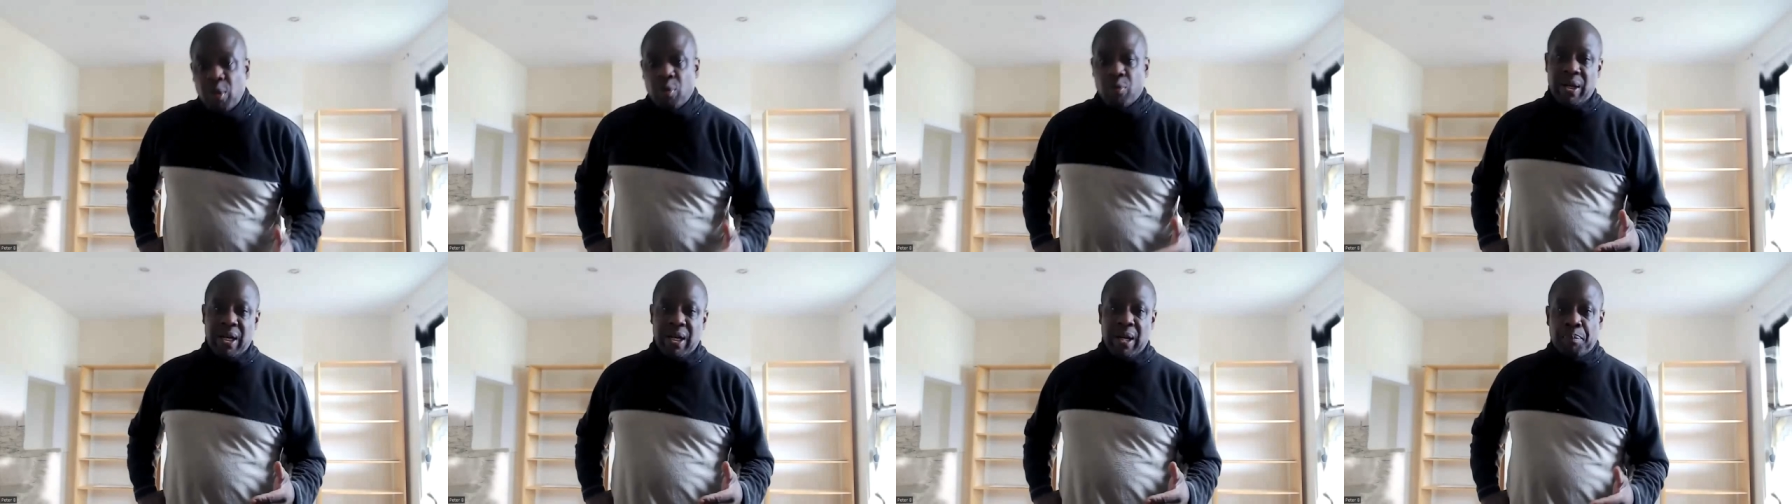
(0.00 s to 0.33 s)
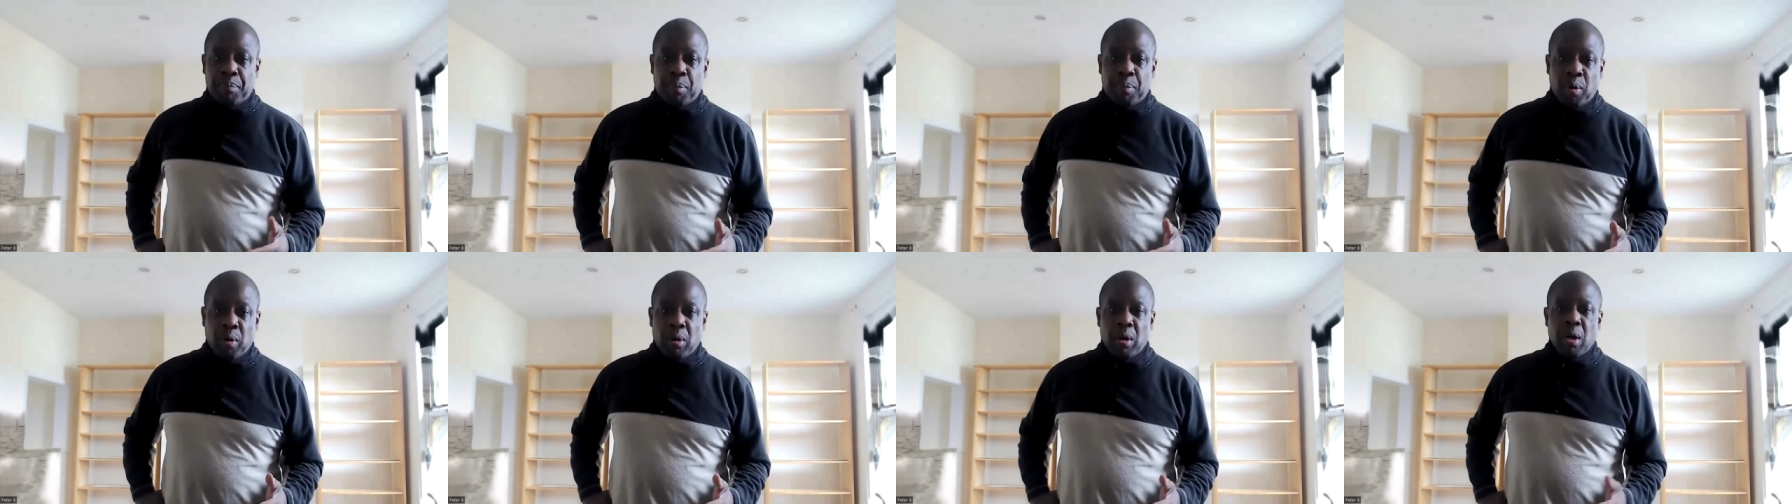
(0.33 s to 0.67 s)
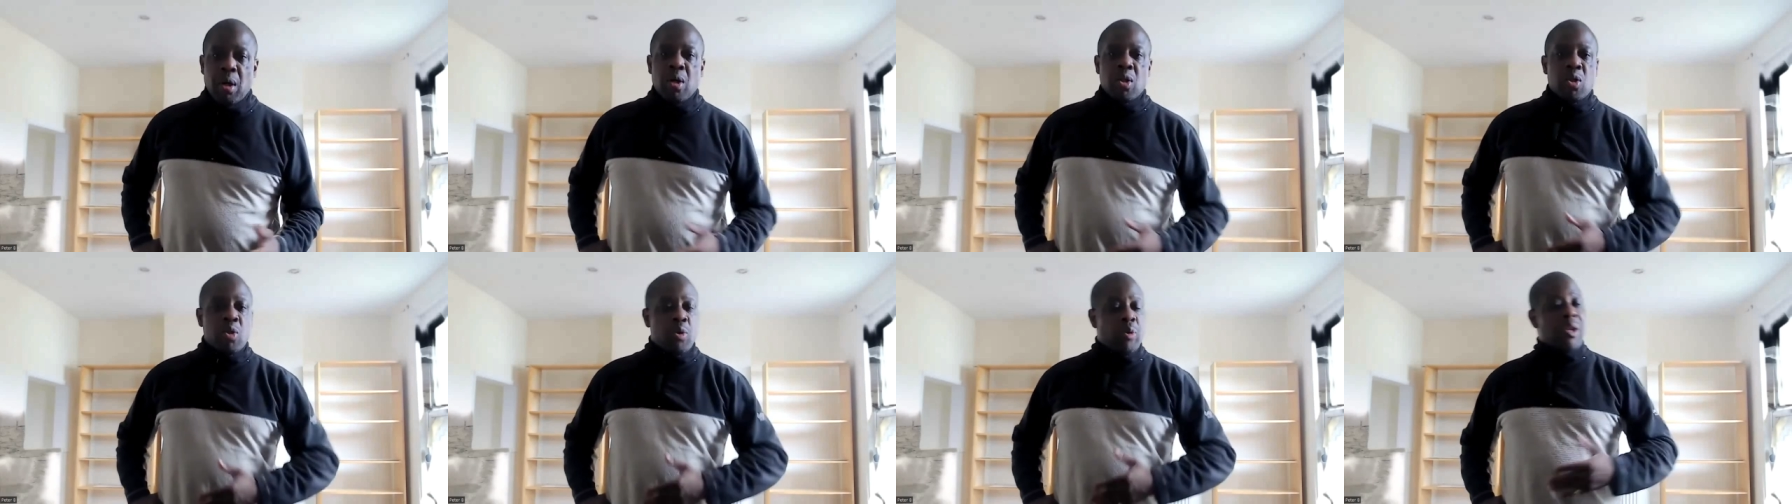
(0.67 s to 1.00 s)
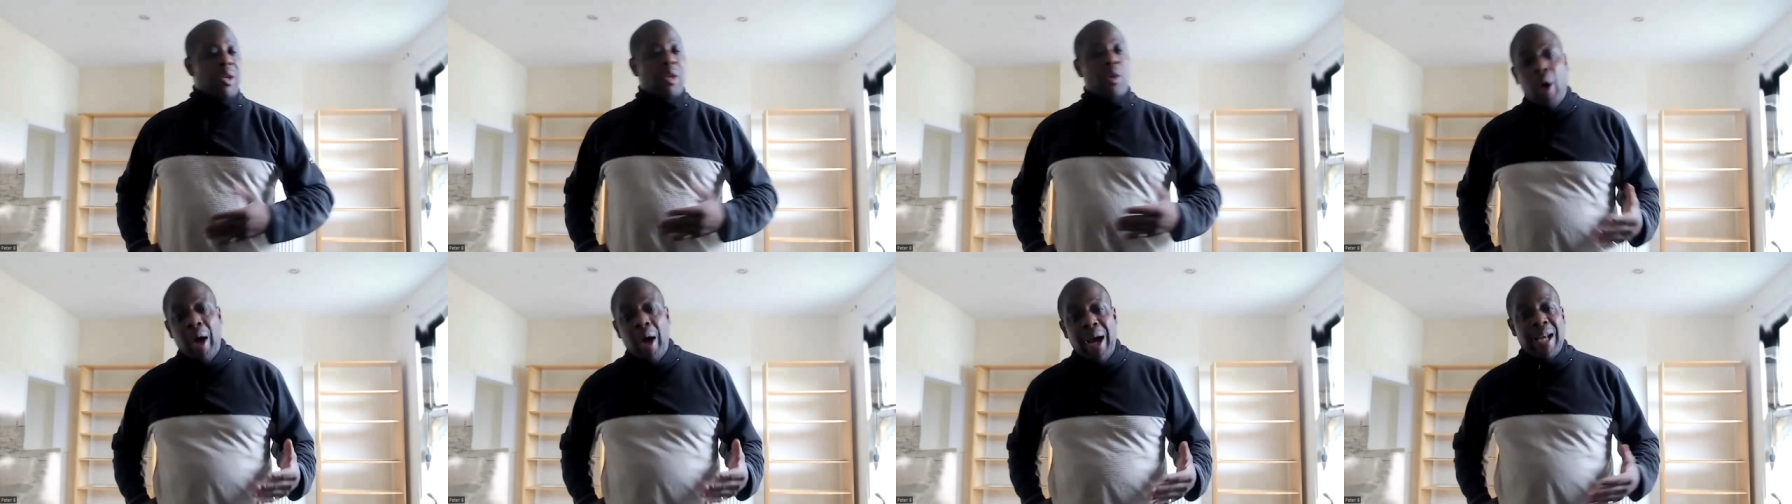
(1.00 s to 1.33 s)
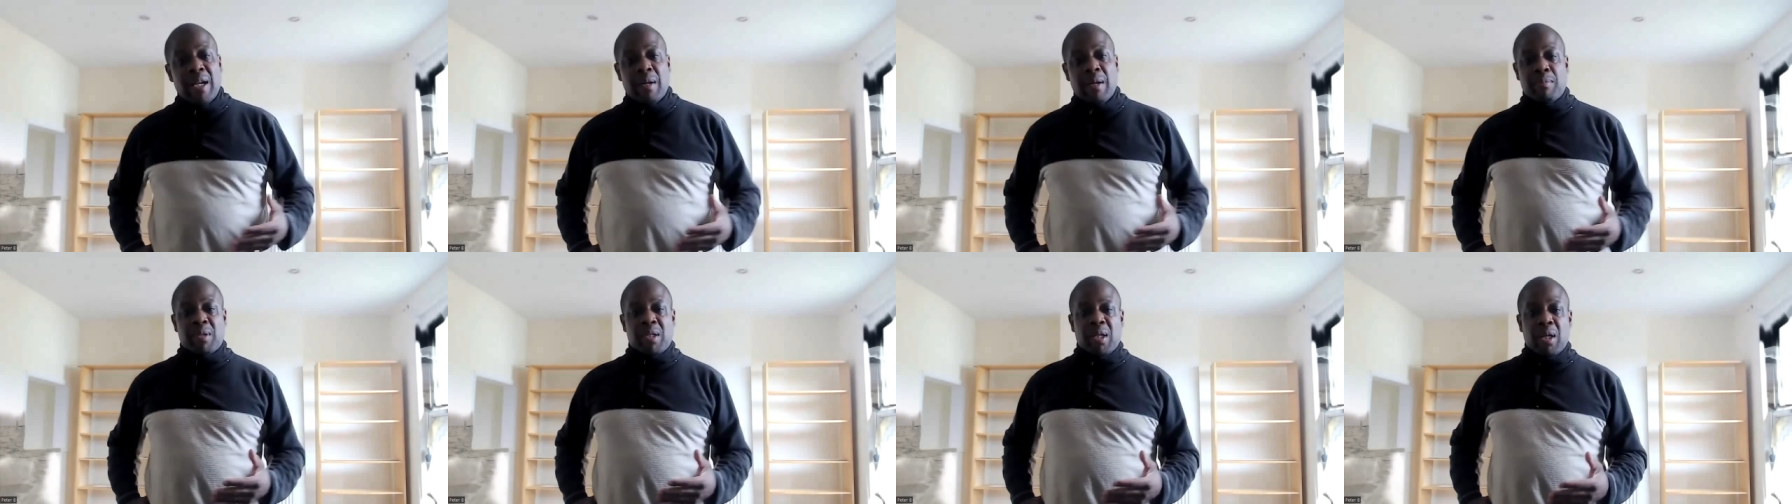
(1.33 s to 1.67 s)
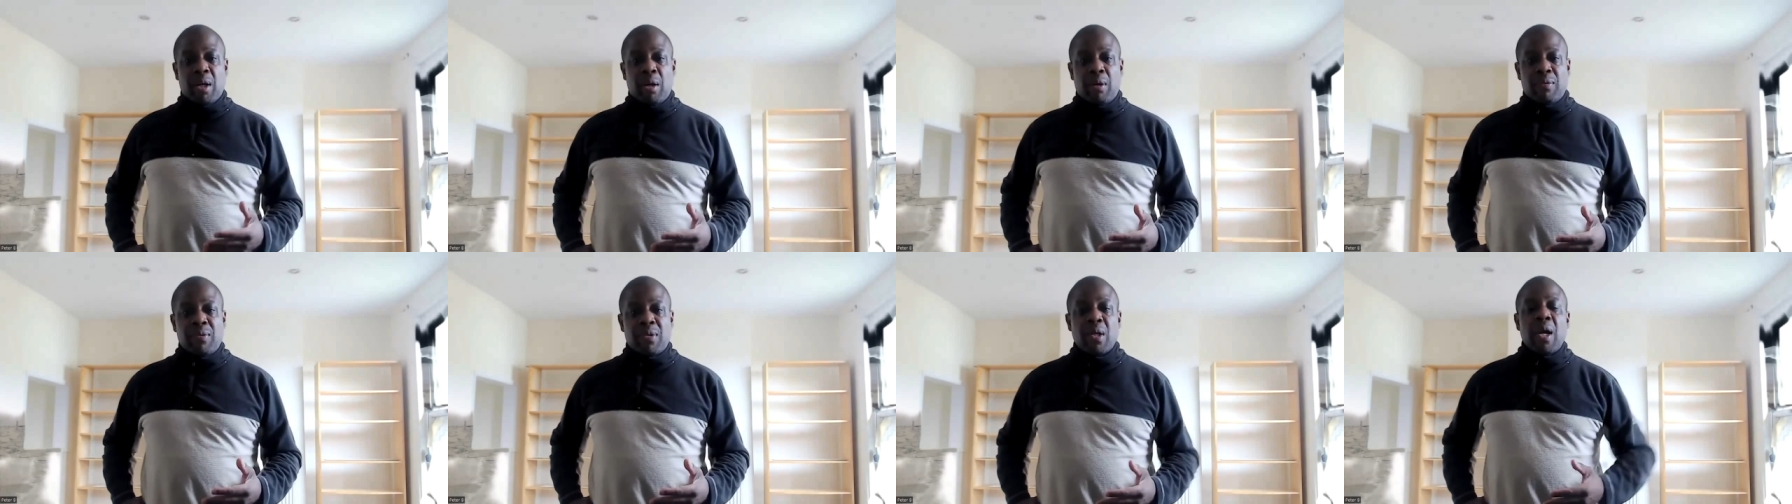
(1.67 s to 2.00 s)
to read a book to enlighten
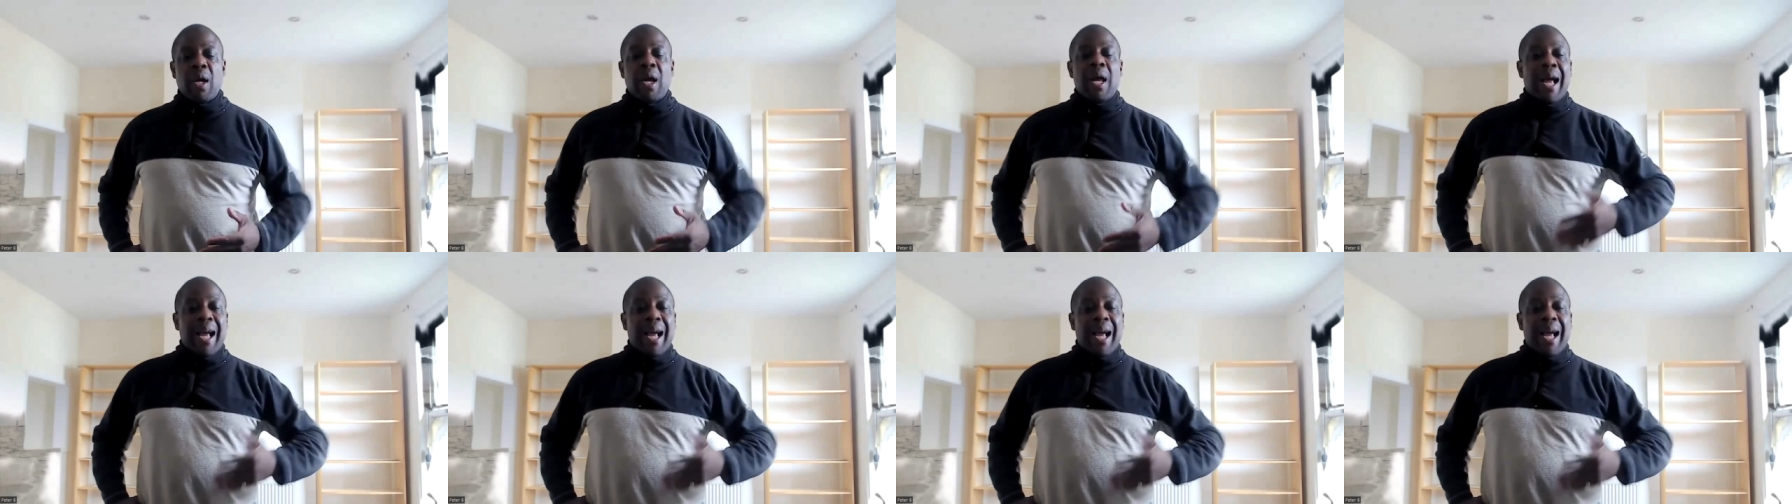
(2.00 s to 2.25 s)
themselves